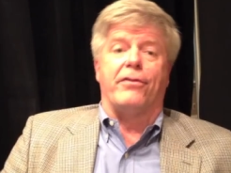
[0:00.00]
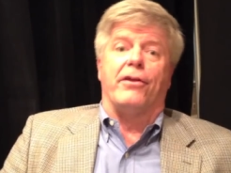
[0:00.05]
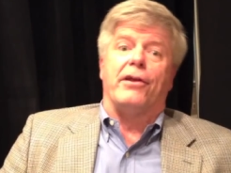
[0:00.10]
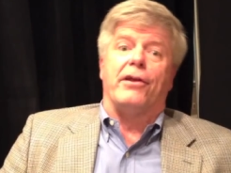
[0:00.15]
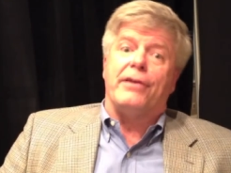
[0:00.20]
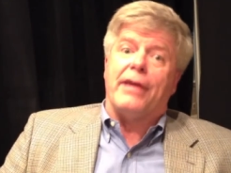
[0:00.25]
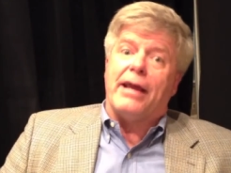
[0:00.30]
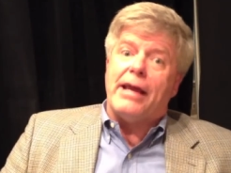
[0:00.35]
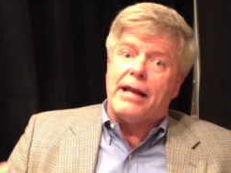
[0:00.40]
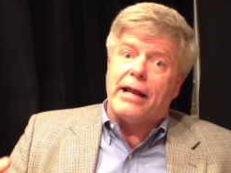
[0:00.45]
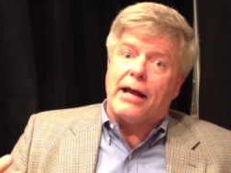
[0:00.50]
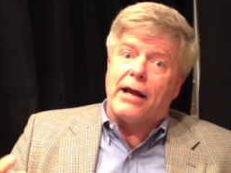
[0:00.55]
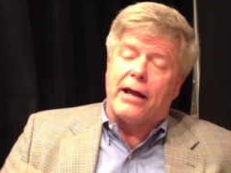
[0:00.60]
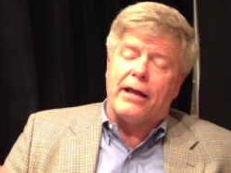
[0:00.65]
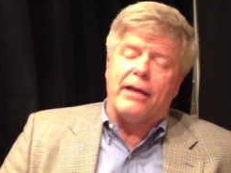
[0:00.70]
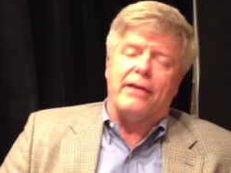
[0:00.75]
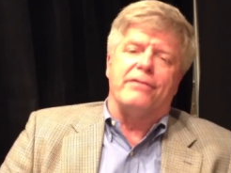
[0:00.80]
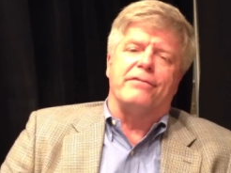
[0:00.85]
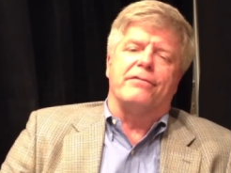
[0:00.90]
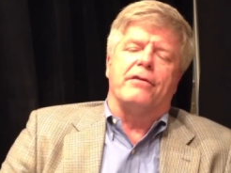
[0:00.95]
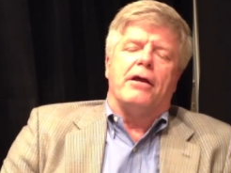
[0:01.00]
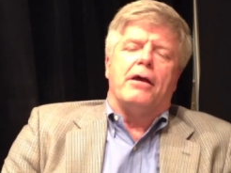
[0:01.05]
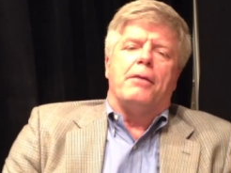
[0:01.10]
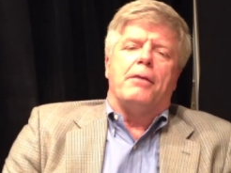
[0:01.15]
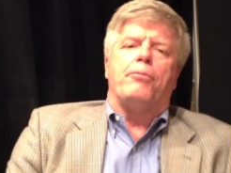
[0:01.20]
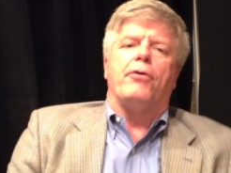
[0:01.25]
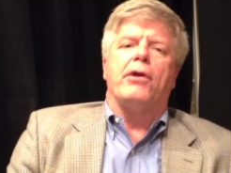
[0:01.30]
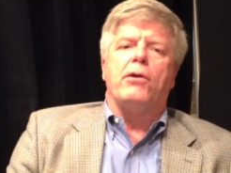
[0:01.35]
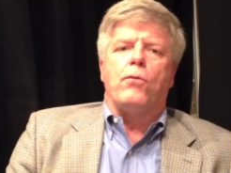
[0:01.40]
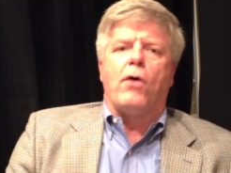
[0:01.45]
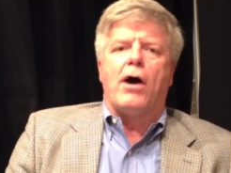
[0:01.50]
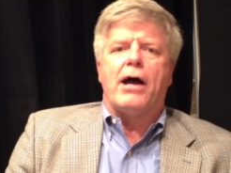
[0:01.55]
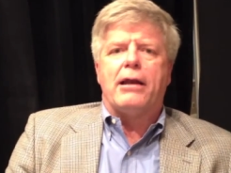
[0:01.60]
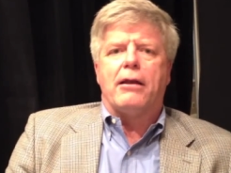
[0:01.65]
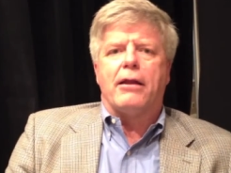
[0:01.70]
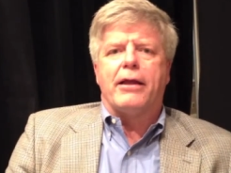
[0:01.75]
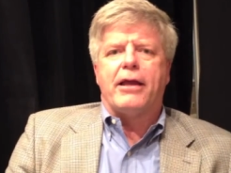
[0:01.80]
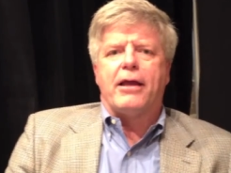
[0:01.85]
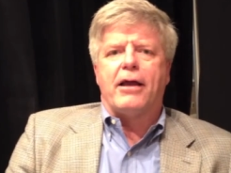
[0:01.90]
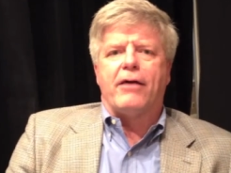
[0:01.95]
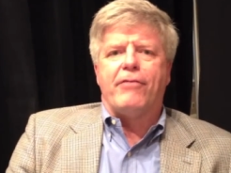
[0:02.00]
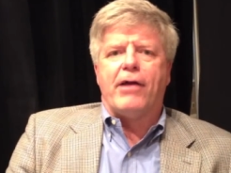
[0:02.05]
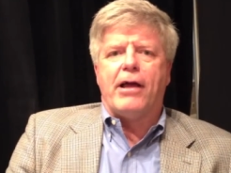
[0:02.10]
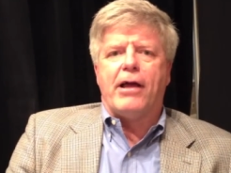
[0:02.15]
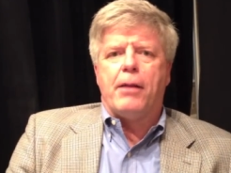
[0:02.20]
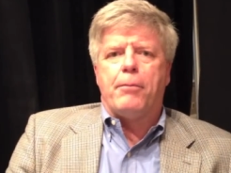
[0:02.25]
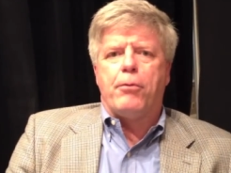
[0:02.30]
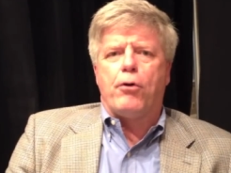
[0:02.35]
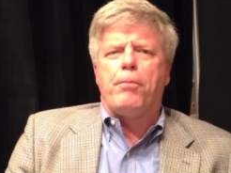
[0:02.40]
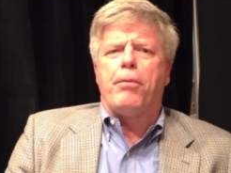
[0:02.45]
the data is pretty widely available,